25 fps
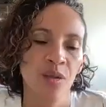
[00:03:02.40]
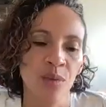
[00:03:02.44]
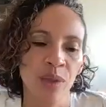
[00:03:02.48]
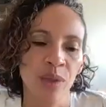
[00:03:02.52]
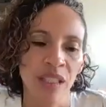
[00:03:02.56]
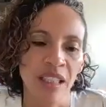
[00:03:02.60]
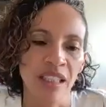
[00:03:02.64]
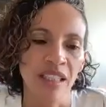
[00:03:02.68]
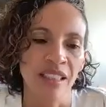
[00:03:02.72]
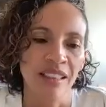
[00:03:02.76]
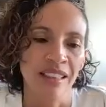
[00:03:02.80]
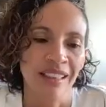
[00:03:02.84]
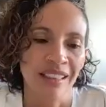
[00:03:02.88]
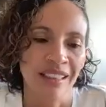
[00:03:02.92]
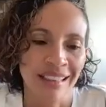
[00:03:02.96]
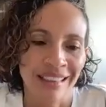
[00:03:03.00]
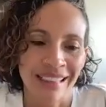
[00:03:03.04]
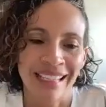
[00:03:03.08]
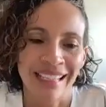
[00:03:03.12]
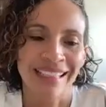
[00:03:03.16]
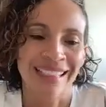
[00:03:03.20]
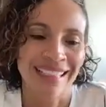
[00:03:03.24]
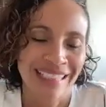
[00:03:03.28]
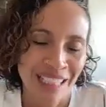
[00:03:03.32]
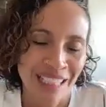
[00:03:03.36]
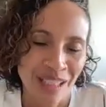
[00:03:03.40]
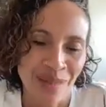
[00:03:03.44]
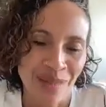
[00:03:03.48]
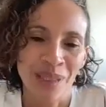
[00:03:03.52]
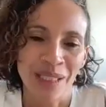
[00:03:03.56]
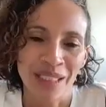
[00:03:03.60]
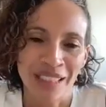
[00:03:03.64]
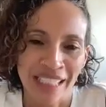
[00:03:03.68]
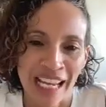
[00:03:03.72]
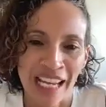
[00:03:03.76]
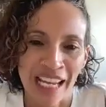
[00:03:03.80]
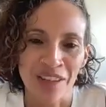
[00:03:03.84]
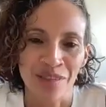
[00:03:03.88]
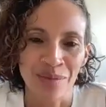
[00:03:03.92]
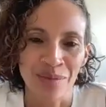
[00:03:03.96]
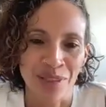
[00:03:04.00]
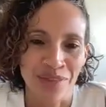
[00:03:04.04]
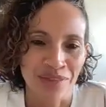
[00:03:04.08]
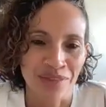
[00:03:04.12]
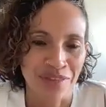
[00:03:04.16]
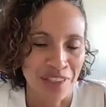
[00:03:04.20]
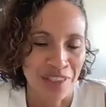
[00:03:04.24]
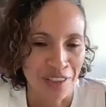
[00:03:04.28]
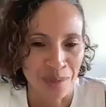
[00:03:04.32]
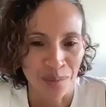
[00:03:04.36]
We in academia have
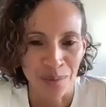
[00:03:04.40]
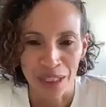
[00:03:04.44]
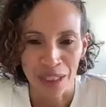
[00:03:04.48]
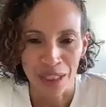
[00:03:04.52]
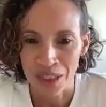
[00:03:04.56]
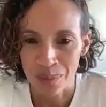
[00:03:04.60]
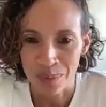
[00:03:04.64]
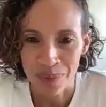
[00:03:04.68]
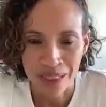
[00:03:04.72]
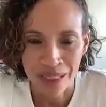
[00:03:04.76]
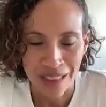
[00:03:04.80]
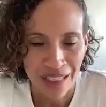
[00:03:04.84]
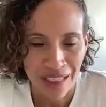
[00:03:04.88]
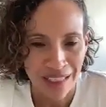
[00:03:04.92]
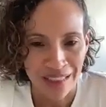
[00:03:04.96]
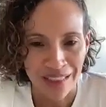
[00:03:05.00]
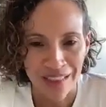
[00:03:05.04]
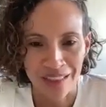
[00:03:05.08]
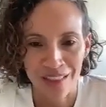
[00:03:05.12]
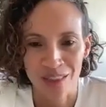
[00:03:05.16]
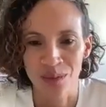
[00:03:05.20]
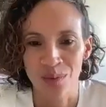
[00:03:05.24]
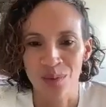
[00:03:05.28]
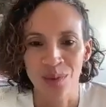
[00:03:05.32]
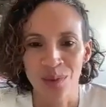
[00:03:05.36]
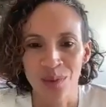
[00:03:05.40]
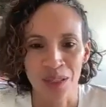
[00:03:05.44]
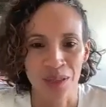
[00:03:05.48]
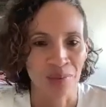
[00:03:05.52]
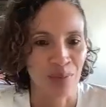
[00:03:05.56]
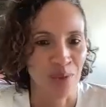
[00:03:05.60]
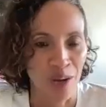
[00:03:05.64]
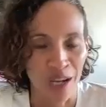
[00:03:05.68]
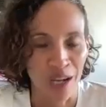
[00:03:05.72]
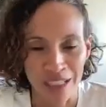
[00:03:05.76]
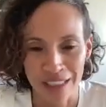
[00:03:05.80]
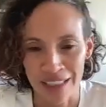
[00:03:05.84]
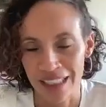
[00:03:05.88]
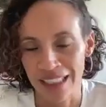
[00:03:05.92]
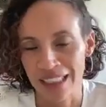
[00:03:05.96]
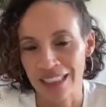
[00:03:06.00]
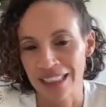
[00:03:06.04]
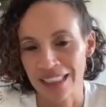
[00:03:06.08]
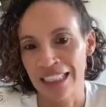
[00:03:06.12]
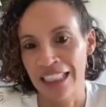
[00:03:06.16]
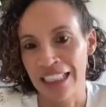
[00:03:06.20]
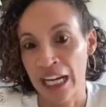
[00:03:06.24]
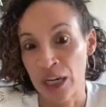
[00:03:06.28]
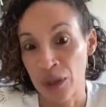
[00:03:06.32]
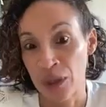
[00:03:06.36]
been very much obsessed with
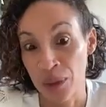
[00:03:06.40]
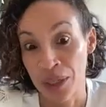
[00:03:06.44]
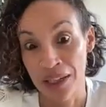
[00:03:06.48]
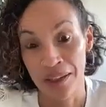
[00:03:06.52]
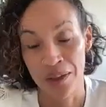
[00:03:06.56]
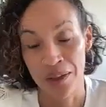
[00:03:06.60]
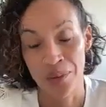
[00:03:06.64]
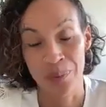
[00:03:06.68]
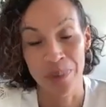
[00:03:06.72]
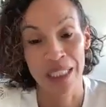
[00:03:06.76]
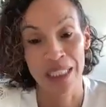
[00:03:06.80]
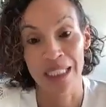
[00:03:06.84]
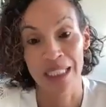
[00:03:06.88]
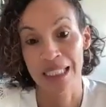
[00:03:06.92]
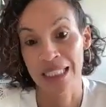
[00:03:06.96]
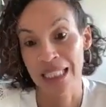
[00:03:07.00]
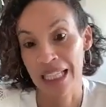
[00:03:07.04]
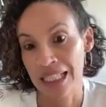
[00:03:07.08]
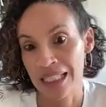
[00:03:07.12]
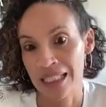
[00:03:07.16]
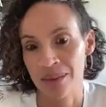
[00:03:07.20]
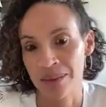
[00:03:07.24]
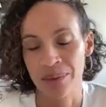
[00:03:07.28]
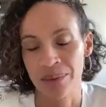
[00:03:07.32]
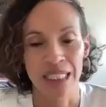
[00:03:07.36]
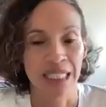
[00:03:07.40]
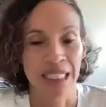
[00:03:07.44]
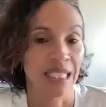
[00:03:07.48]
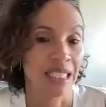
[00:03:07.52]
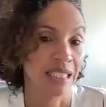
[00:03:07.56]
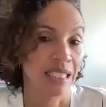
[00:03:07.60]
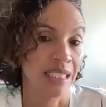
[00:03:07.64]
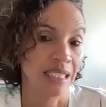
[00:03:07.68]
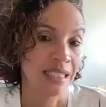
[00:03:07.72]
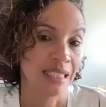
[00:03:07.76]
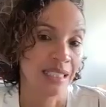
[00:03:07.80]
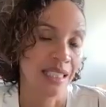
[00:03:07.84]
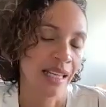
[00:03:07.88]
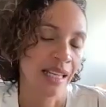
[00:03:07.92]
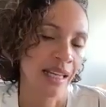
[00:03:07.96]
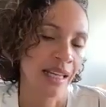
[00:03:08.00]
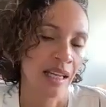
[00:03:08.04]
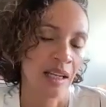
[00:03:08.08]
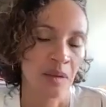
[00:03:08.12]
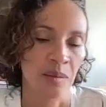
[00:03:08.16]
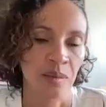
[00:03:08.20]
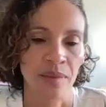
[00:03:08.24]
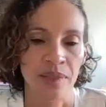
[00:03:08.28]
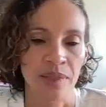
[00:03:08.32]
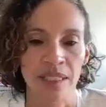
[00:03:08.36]
product and outcome and assessments and
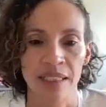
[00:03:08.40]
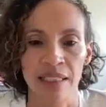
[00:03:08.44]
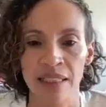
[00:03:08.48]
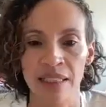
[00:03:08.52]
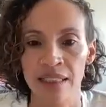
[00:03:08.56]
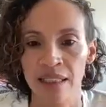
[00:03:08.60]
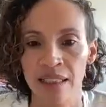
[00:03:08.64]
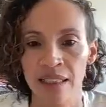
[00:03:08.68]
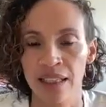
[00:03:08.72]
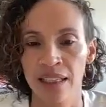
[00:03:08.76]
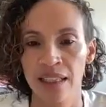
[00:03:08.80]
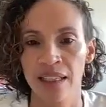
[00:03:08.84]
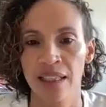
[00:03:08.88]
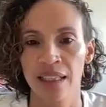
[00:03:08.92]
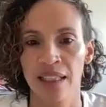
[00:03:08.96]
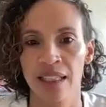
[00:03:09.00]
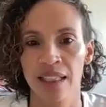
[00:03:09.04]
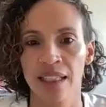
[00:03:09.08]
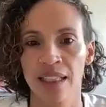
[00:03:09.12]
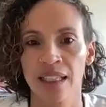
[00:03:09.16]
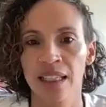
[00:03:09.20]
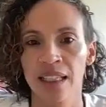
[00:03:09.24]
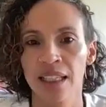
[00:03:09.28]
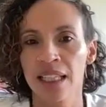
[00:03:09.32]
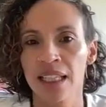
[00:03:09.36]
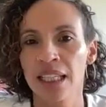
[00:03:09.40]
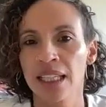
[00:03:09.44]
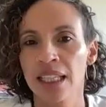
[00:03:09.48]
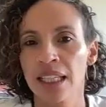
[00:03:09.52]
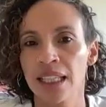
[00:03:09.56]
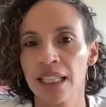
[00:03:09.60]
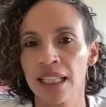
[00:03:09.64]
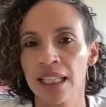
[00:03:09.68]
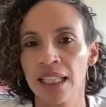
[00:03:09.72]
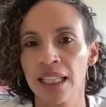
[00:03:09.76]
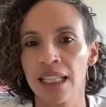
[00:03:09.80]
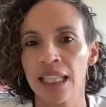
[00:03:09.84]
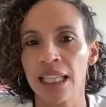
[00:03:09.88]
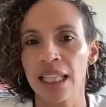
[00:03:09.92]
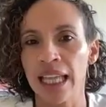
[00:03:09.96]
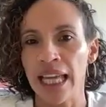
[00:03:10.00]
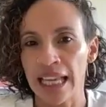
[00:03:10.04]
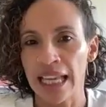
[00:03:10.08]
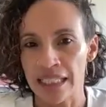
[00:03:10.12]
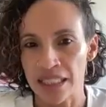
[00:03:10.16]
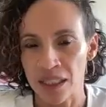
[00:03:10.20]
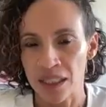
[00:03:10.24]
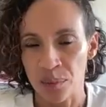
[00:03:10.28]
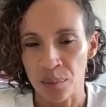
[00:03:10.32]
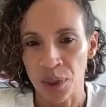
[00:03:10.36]
exams, and
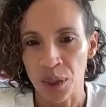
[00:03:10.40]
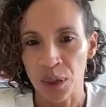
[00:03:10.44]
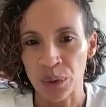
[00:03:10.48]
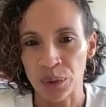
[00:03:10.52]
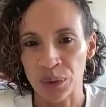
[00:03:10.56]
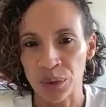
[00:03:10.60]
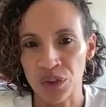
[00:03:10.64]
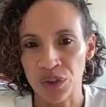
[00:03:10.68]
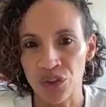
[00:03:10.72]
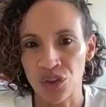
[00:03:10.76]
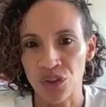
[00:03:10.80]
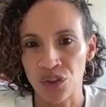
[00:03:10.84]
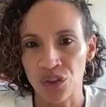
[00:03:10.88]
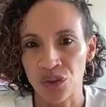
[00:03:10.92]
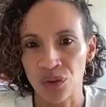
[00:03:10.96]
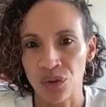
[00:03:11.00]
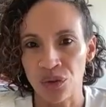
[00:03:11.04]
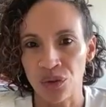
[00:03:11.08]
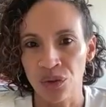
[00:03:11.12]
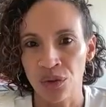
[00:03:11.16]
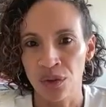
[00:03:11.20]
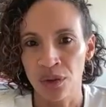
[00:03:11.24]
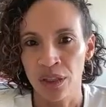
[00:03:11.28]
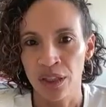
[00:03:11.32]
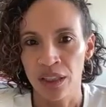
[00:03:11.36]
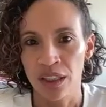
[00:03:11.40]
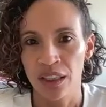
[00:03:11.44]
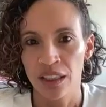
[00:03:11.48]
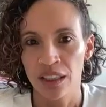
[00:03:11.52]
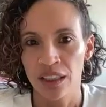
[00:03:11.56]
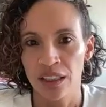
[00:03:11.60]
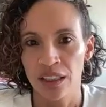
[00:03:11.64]
as opposed to